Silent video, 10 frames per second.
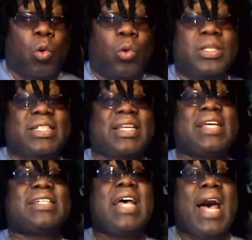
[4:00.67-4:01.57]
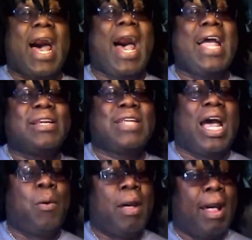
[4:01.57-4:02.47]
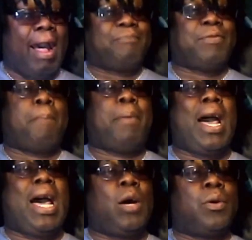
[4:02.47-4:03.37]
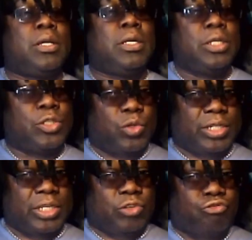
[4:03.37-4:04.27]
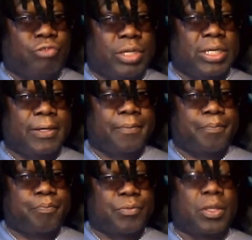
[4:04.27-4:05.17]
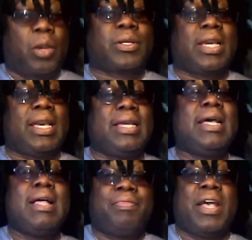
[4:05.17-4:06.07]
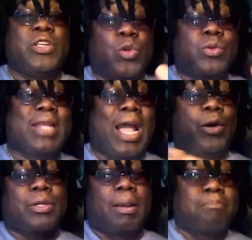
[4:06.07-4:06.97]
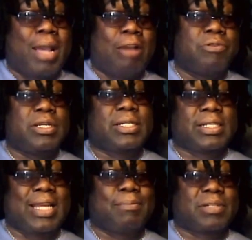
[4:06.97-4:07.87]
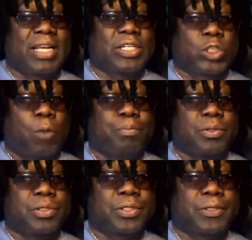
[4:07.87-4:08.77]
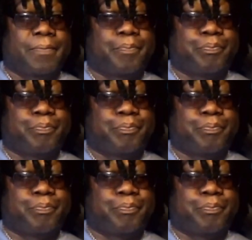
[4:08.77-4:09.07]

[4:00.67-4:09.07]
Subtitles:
All he says, I now have the power to decree, okay, that you now can marry same-sex couples,